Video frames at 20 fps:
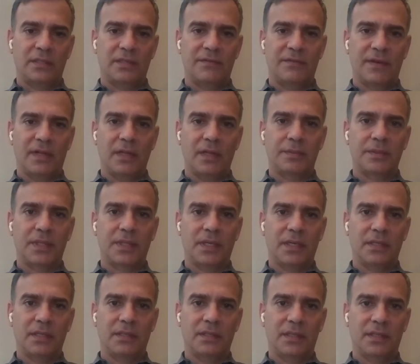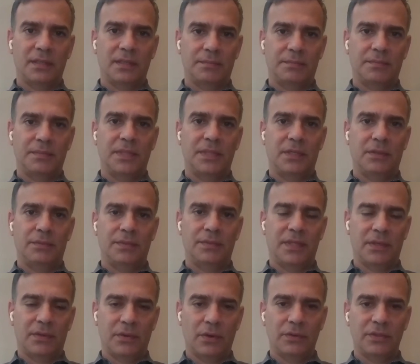developed
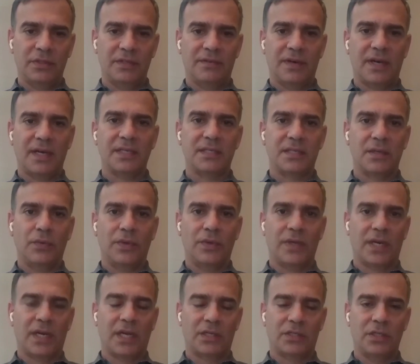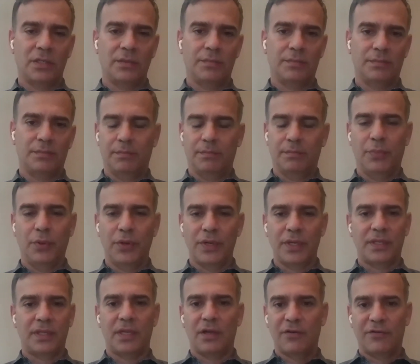their own device that we can actually put
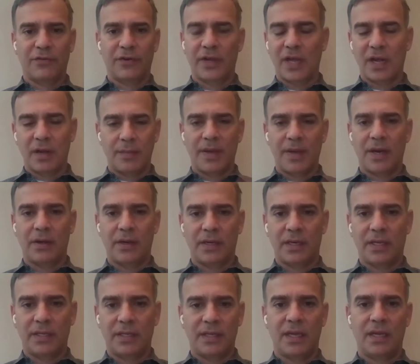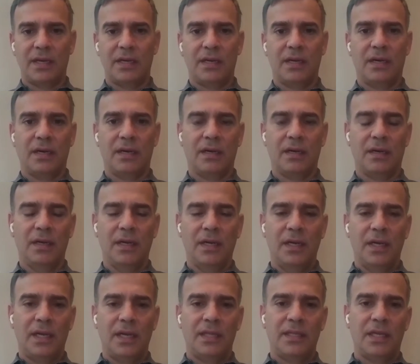it there, forget about it, and
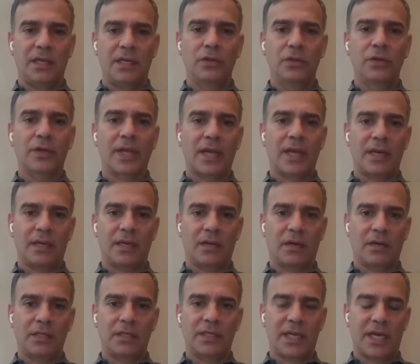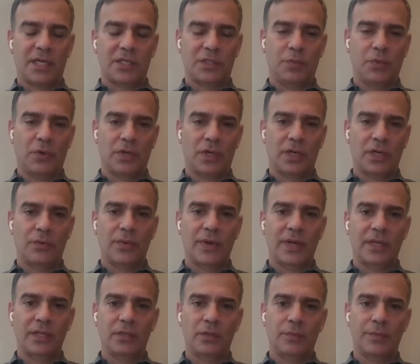then look at it on a dashboard on a
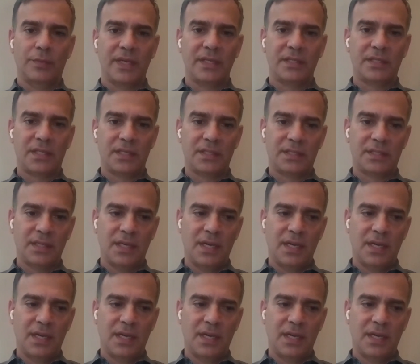regular basis.